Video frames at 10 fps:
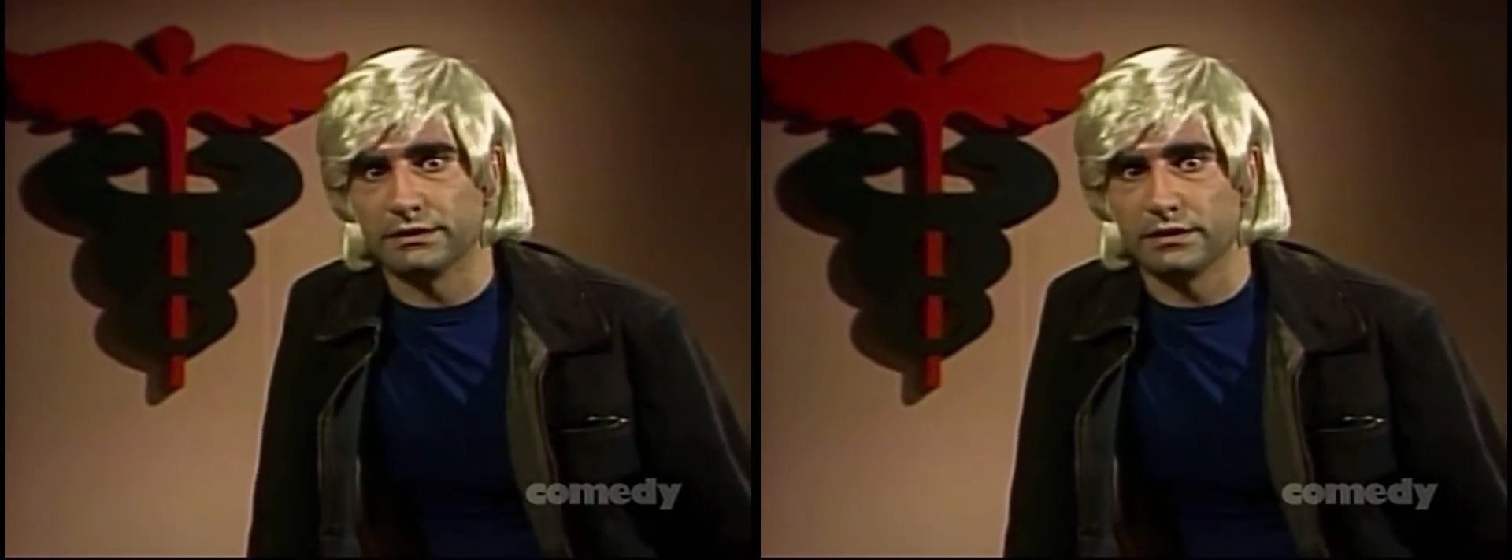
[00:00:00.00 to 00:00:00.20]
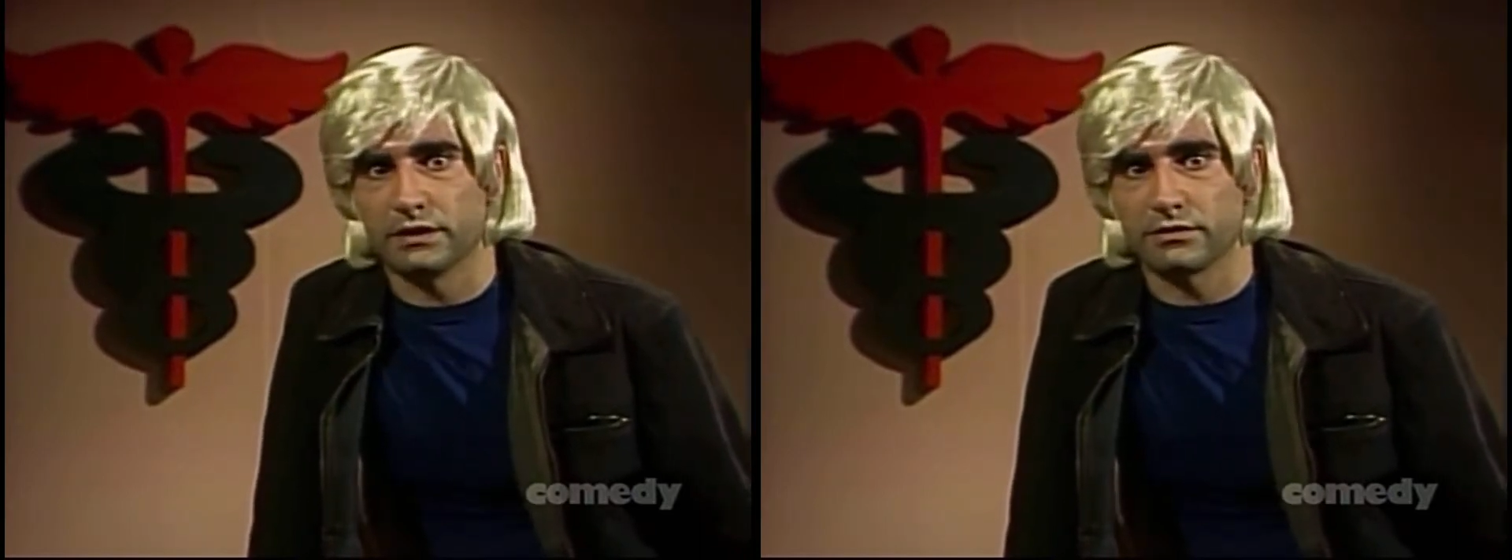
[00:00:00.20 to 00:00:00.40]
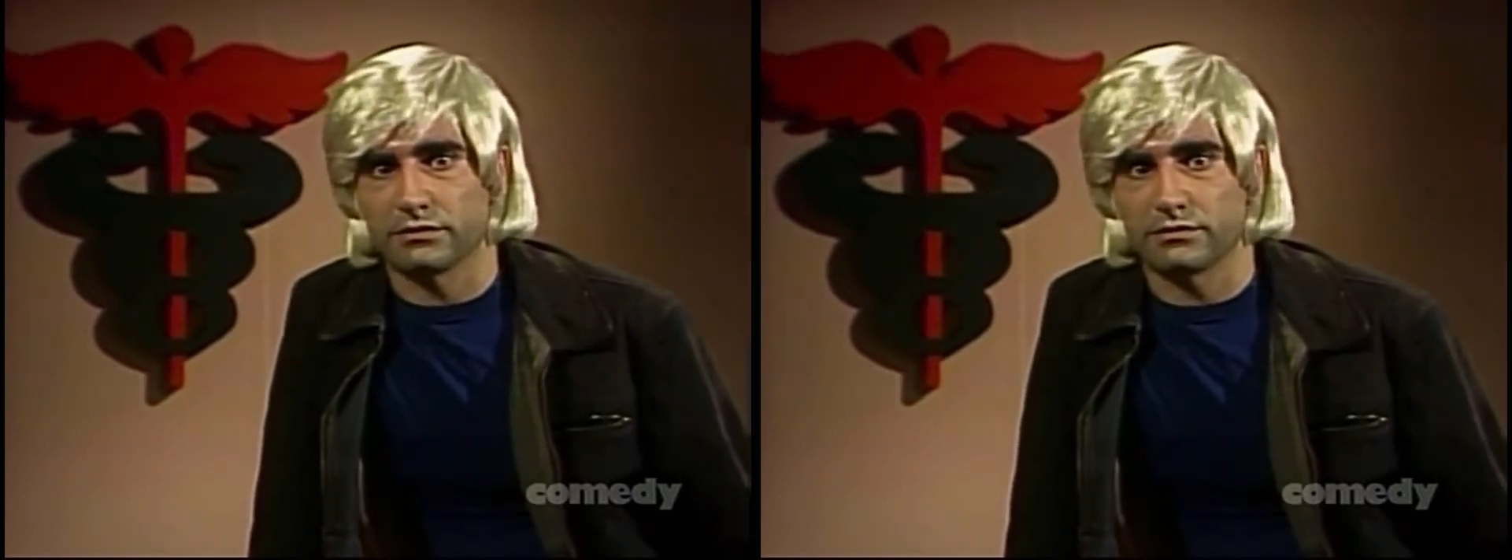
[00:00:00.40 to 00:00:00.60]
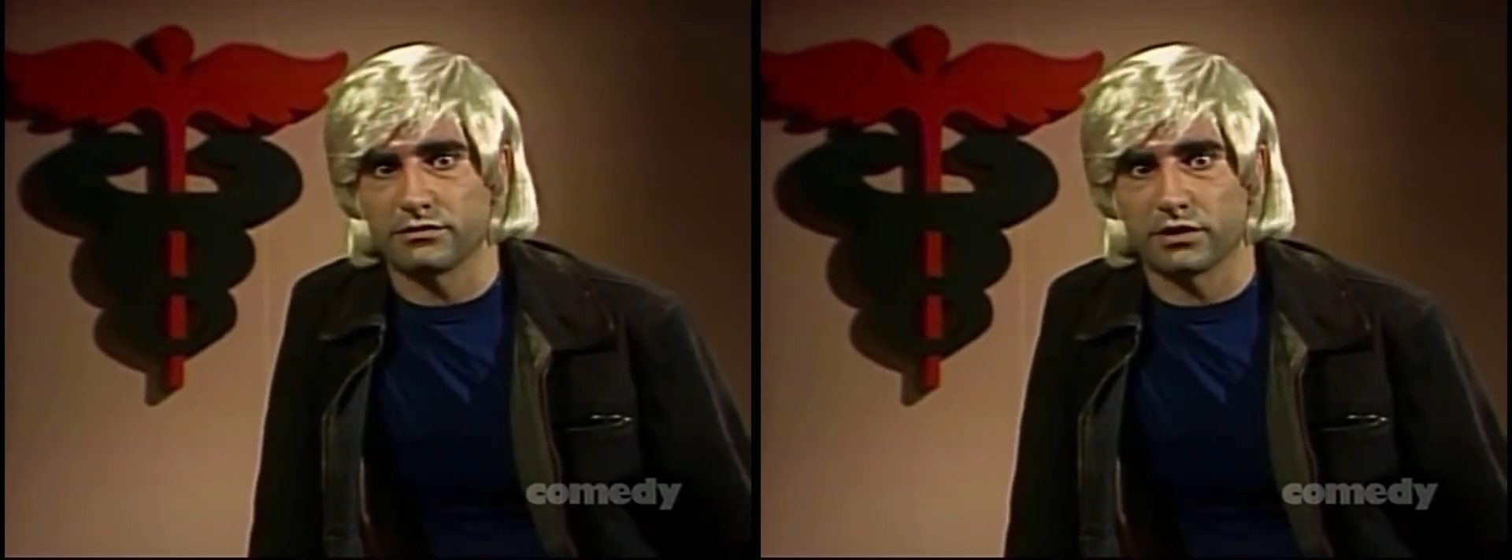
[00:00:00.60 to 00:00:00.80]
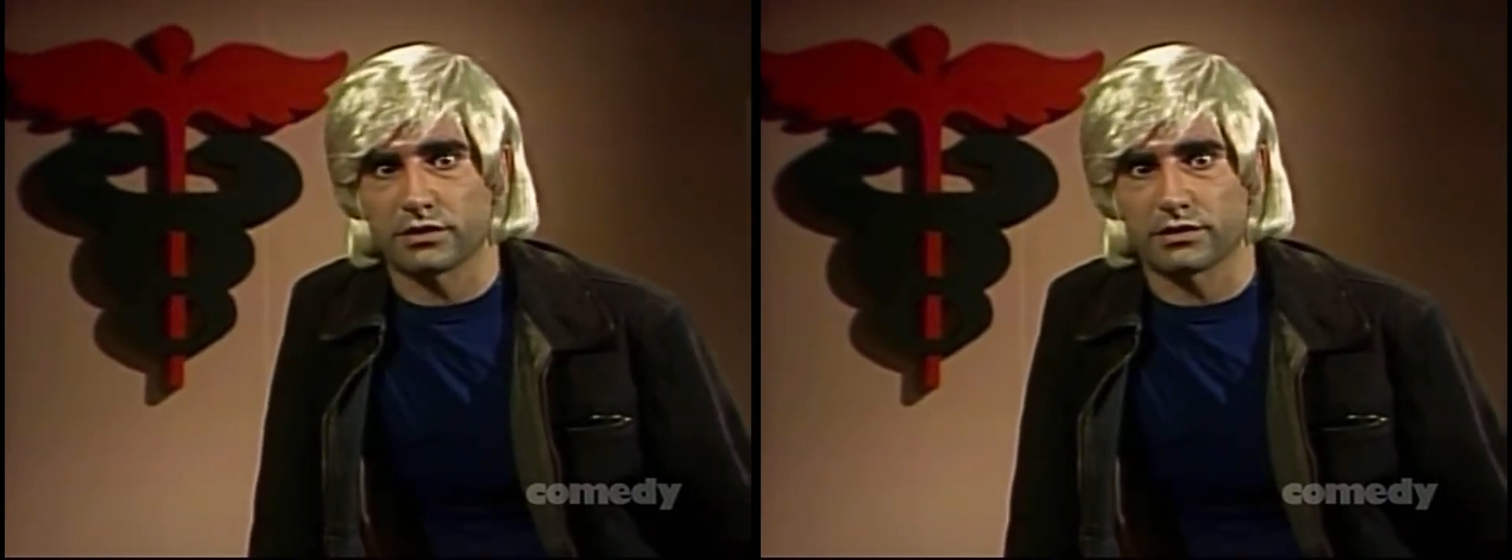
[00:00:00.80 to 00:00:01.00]
not
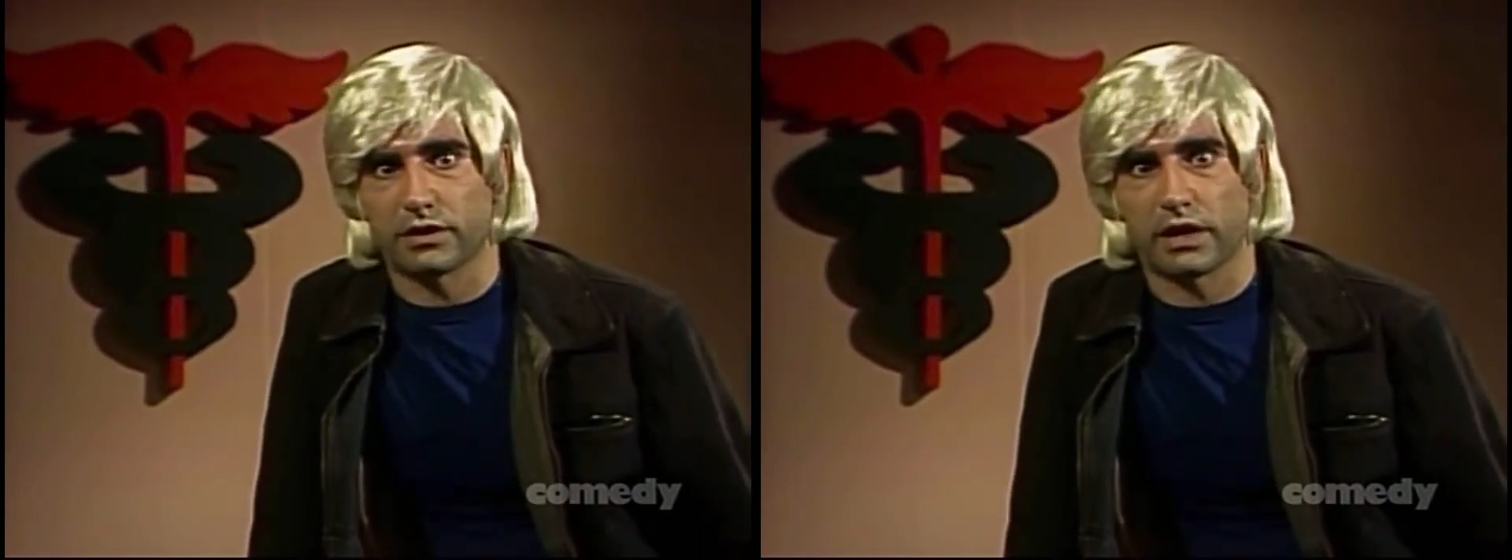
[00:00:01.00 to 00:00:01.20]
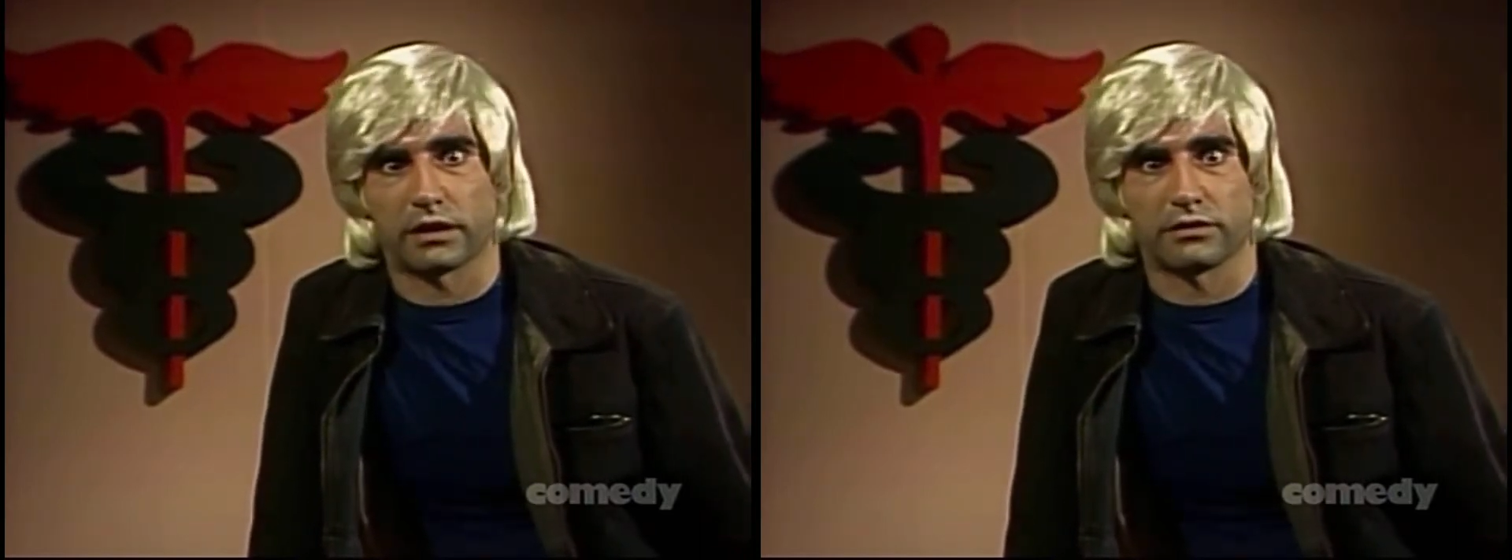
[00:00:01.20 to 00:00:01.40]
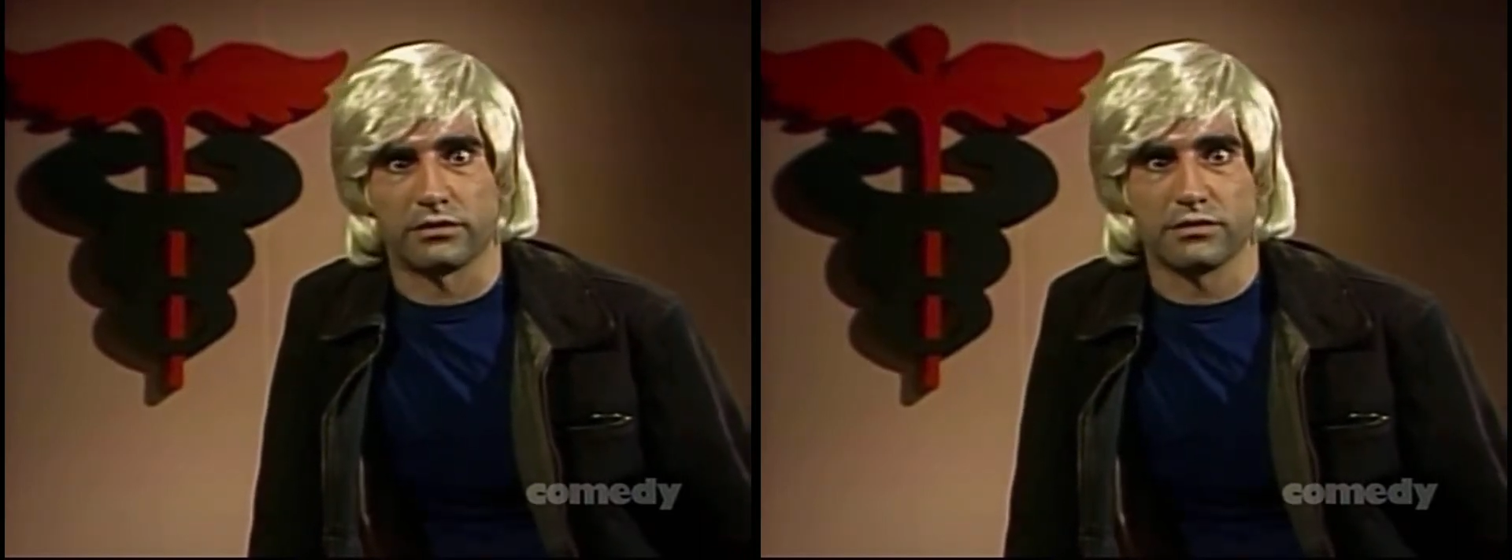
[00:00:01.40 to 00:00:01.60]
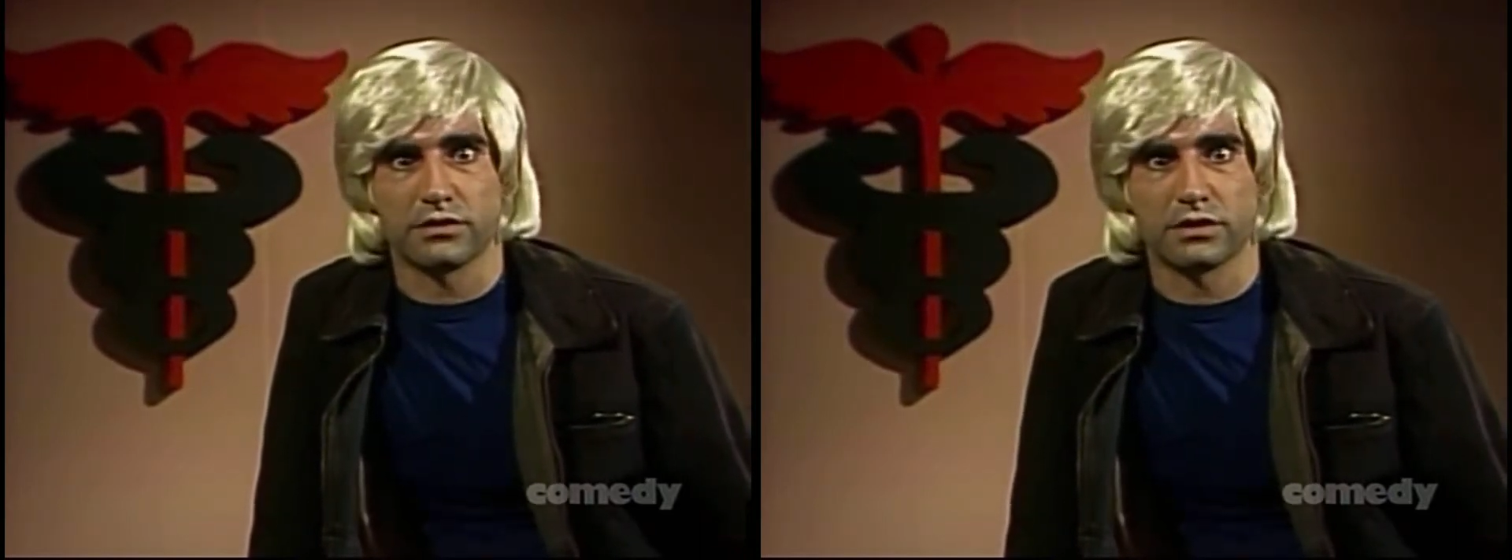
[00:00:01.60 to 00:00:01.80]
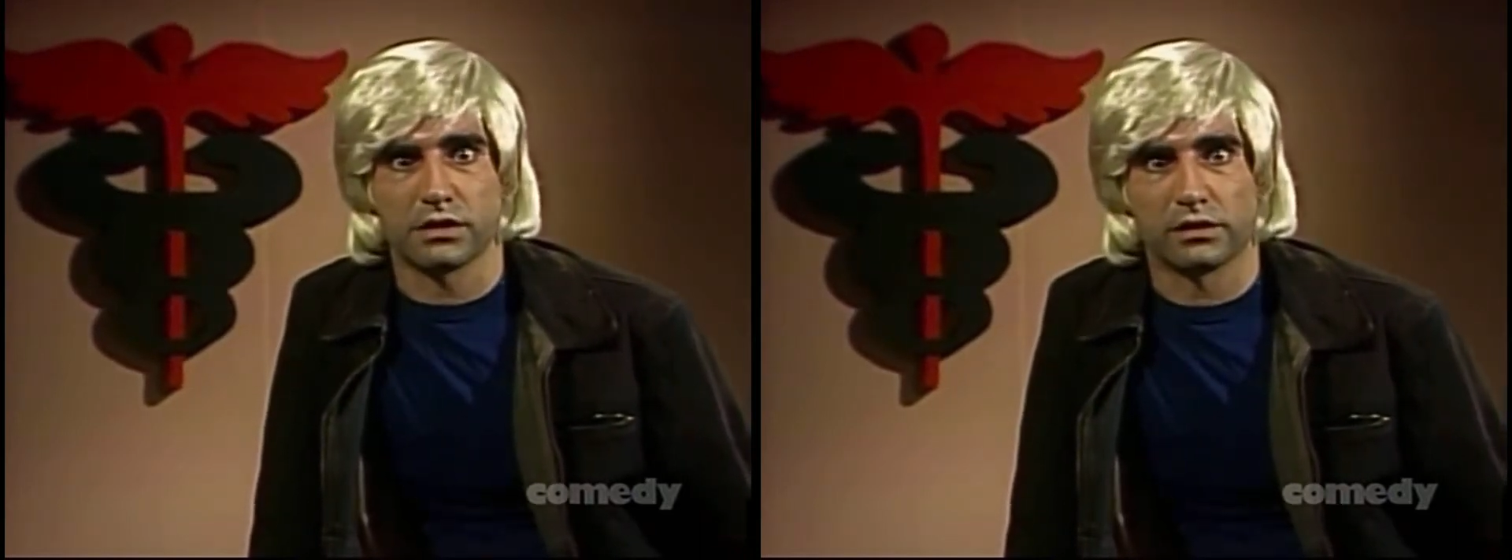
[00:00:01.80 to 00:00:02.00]
just
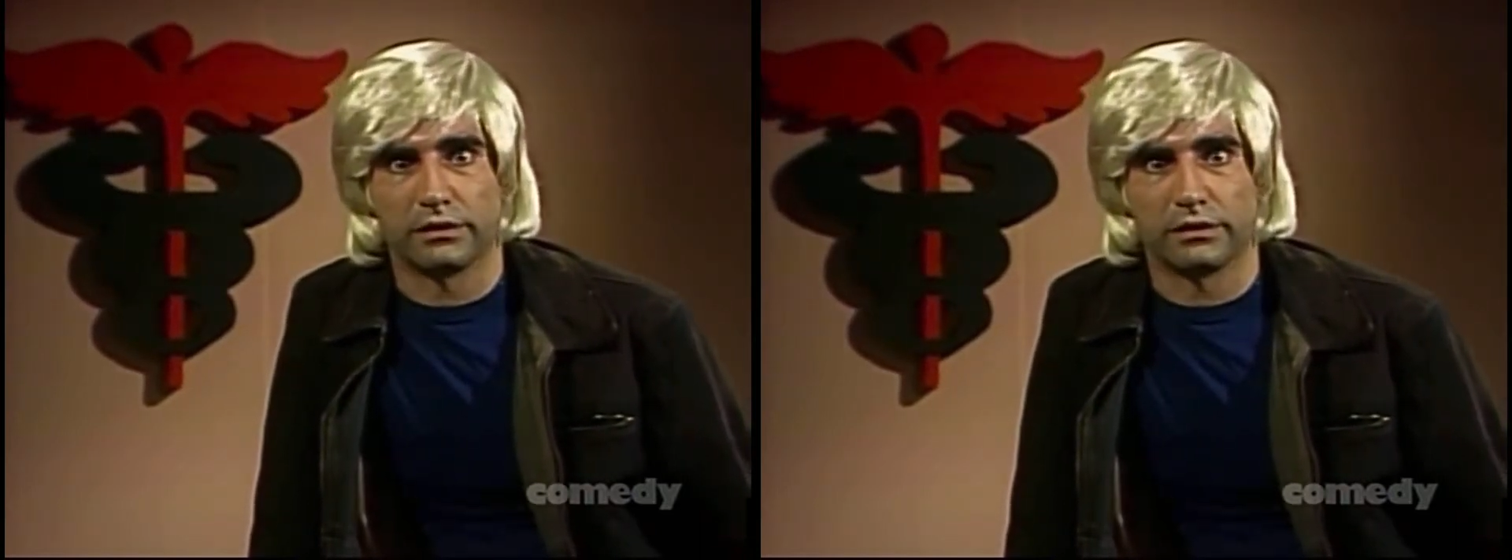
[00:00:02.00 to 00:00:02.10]
actors,